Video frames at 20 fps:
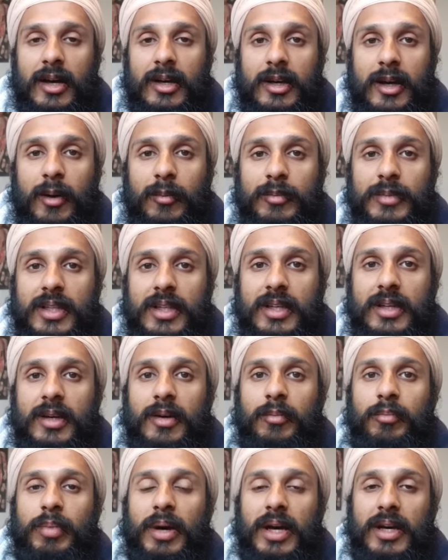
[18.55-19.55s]
come
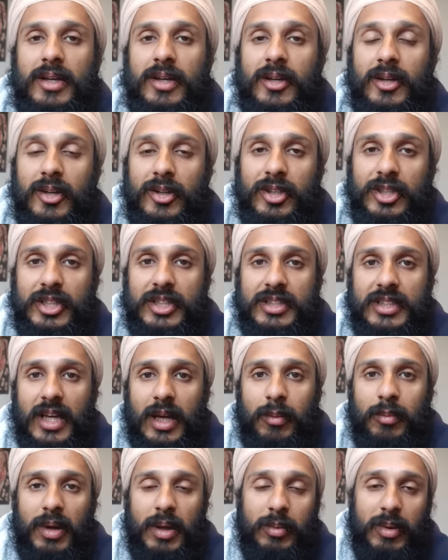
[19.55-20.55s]
to better conclusions
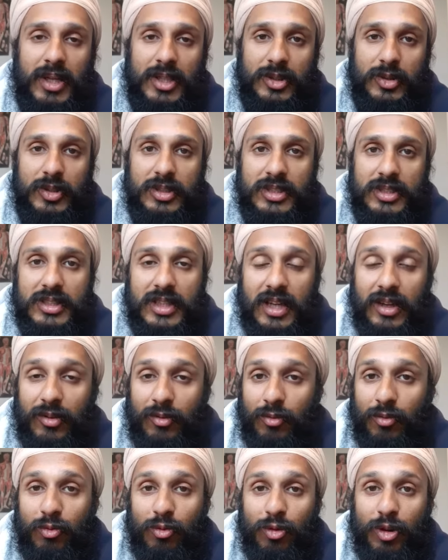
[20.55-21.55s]
and make better choices. A
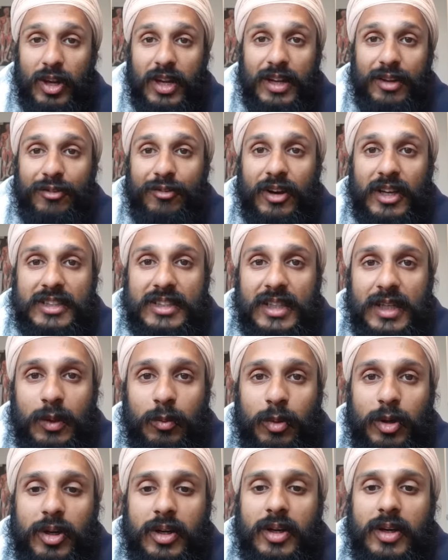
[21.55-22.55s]
really
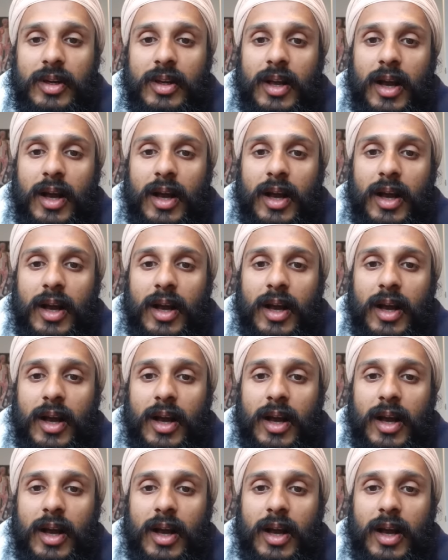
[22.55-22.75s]
fascinating book.